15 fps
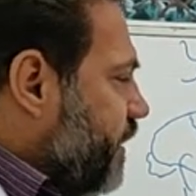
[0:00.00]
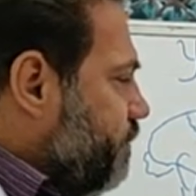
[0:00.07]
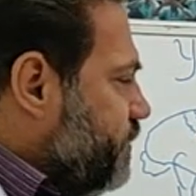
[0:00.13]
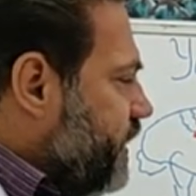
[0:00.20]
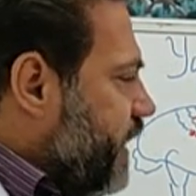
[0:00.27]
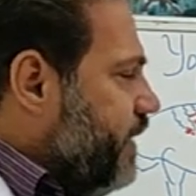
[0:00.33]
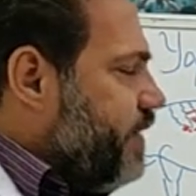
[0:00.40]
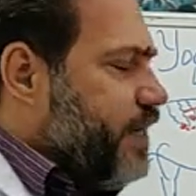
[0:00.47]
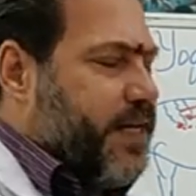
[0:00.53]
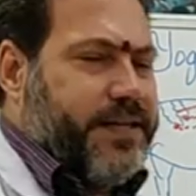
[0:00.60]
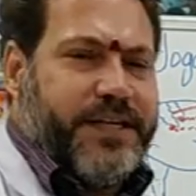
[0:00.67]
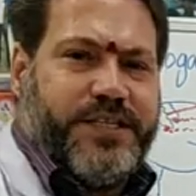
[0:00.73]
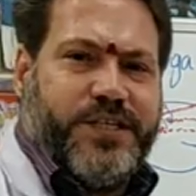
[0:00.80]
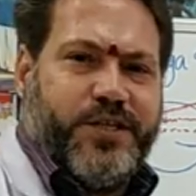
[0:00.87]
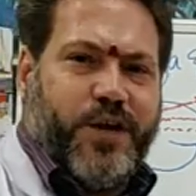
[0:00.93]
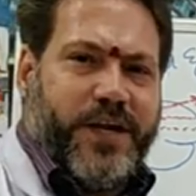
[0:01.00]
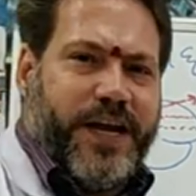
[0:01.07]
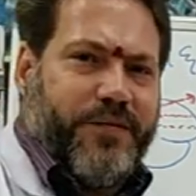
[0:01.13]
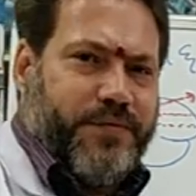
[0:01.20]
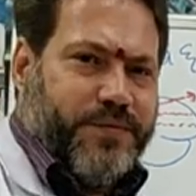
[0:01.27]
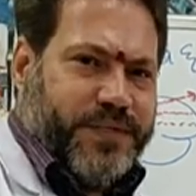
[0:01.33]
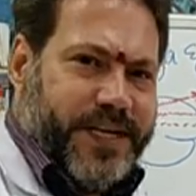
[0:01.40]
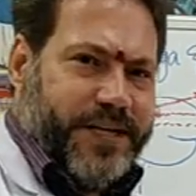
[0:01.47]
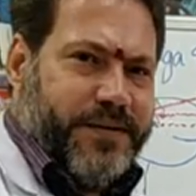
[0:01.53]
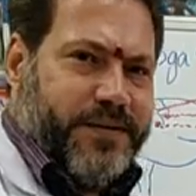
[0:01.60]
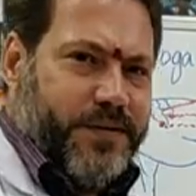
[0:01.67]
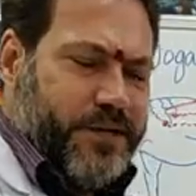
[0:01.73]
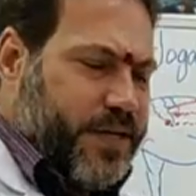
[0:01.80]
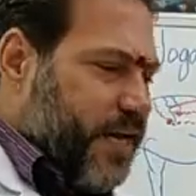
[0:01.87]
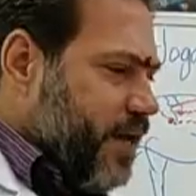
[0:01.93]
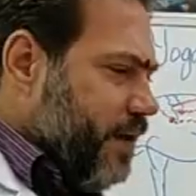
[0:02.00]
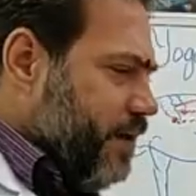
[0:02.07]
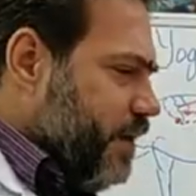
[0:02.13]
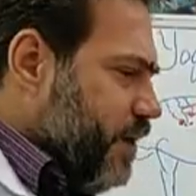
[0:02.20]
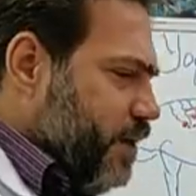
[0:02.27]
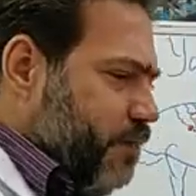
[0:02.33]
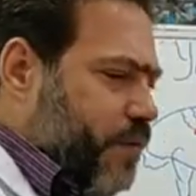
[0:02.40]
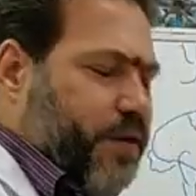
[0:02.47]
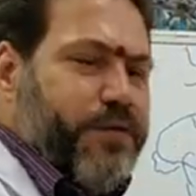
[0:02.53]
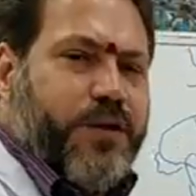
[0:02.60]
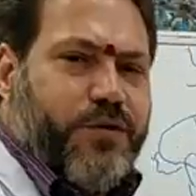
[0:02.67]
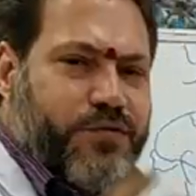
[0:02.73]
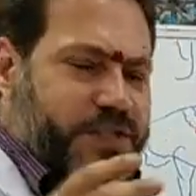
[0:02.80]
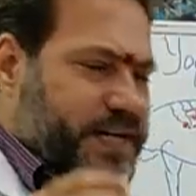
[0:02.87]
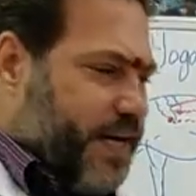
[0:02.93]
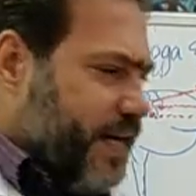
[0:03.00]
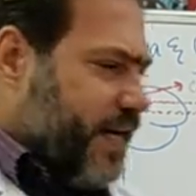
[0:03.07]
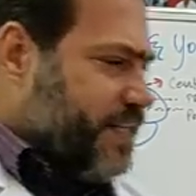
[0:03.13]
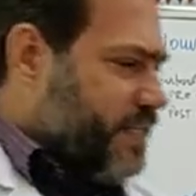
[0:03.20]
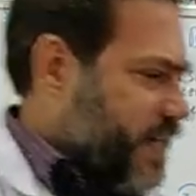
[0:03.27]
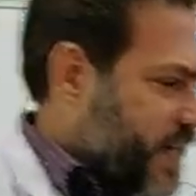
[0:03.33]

right brain and this is your left brain, okay? We will use that